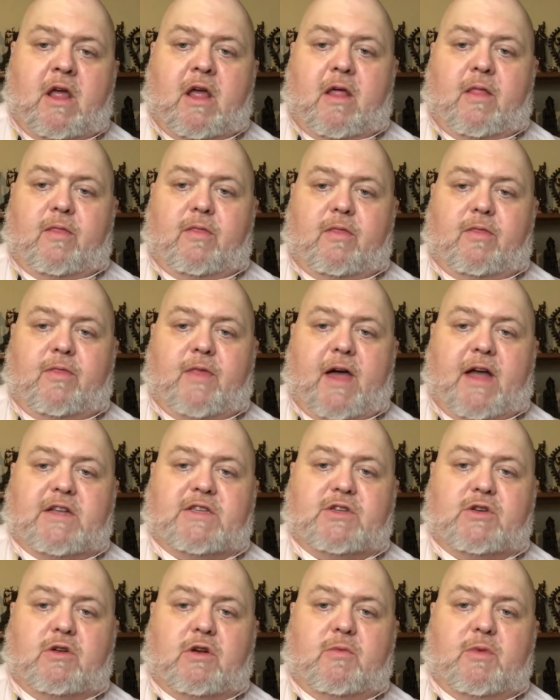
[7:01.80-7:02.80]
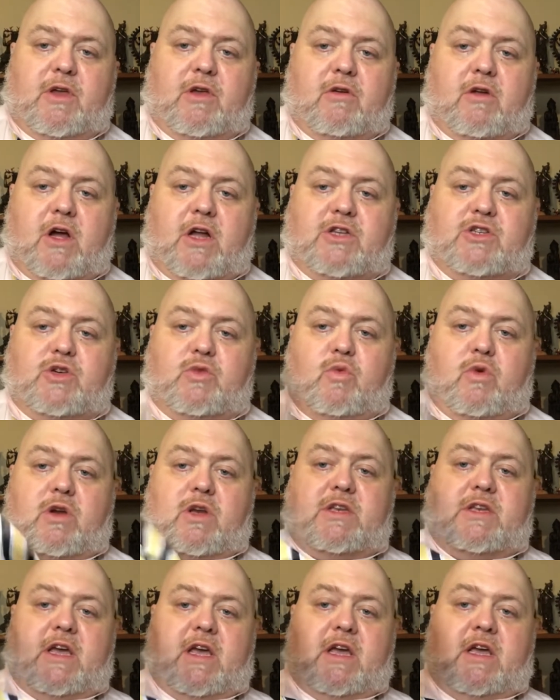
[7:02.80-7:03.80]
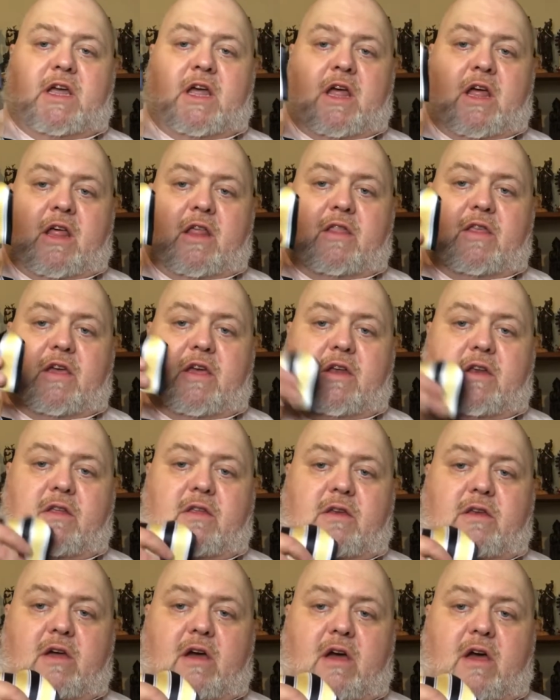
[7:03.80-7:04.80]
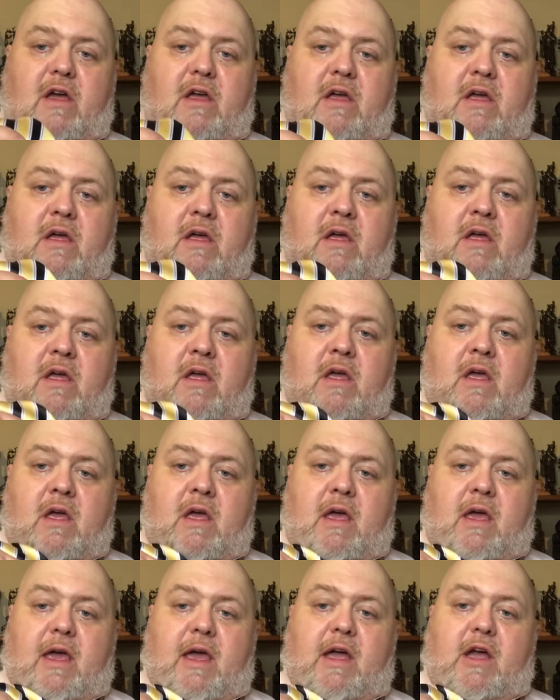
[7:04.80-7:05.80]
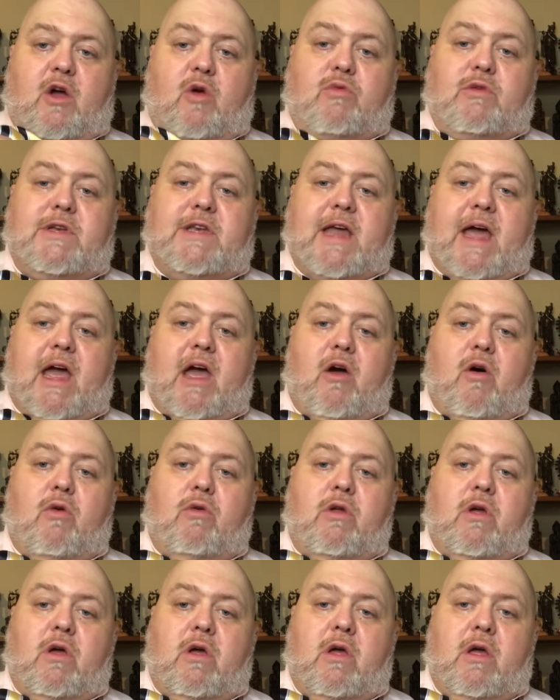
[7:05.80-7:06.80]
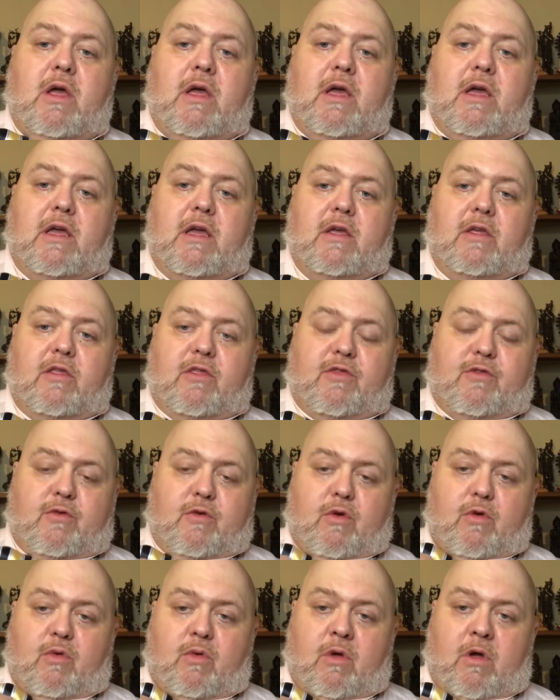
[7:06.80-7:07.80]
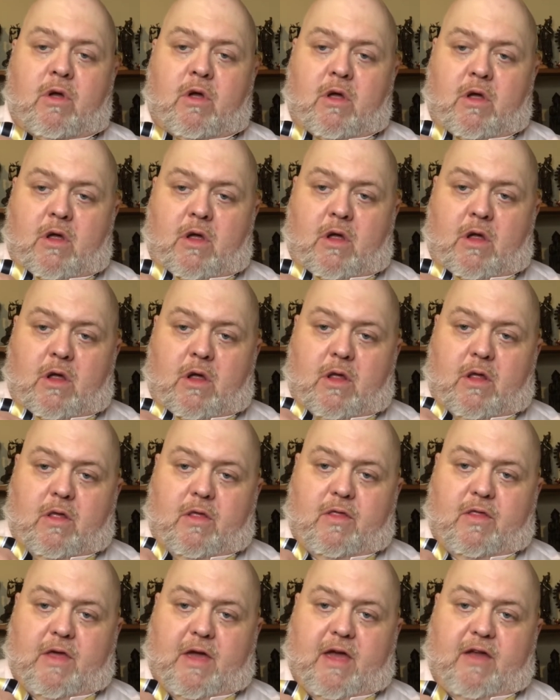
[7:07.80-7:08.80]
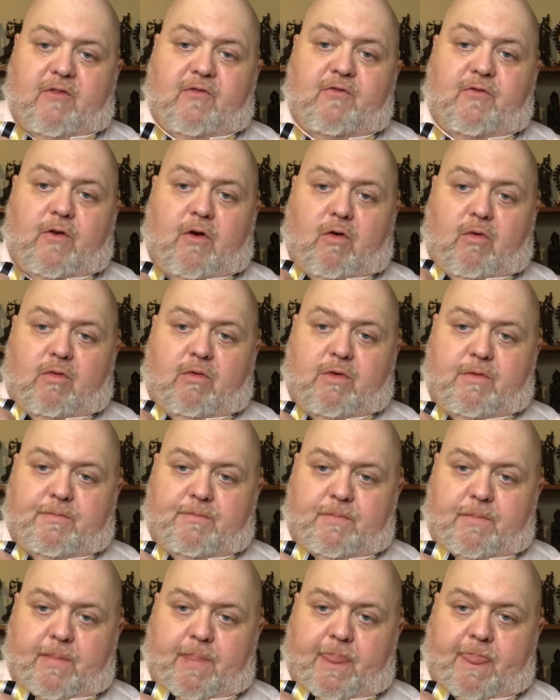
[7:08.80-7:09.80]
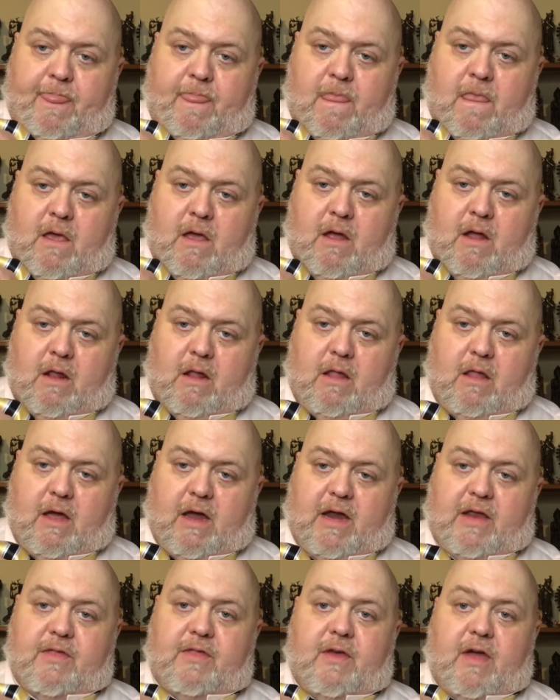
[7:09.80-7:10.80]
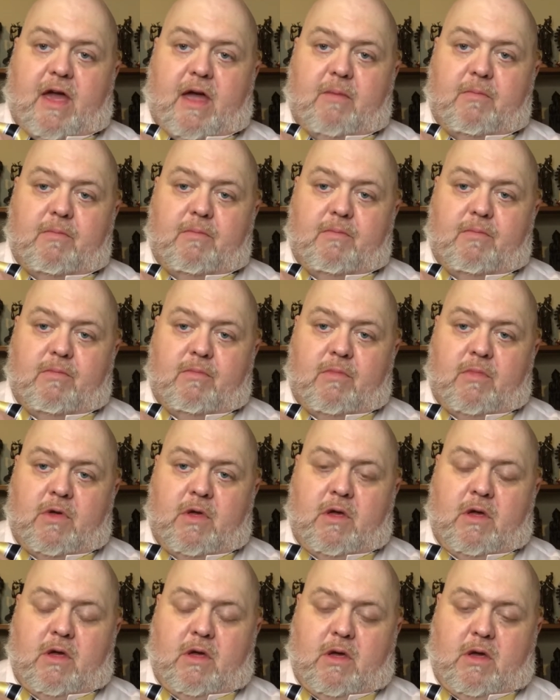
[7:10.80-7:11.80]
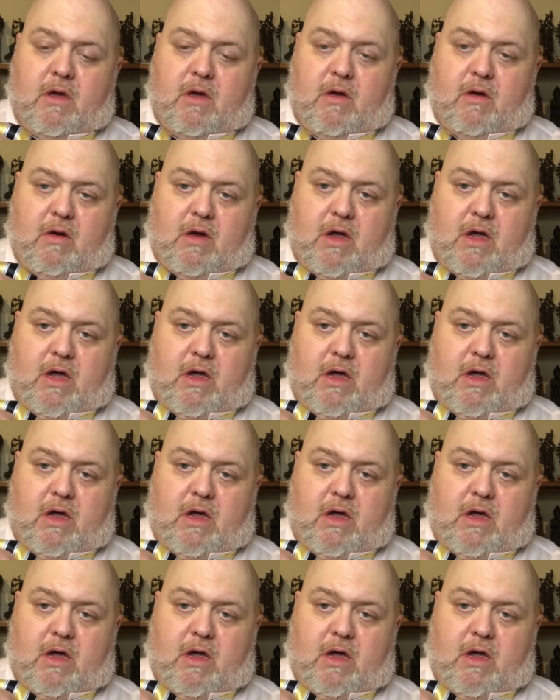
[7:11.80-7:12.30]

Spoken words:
that's going to be your notch. You want to take the end of the tie and go down through that fold like that. Okay?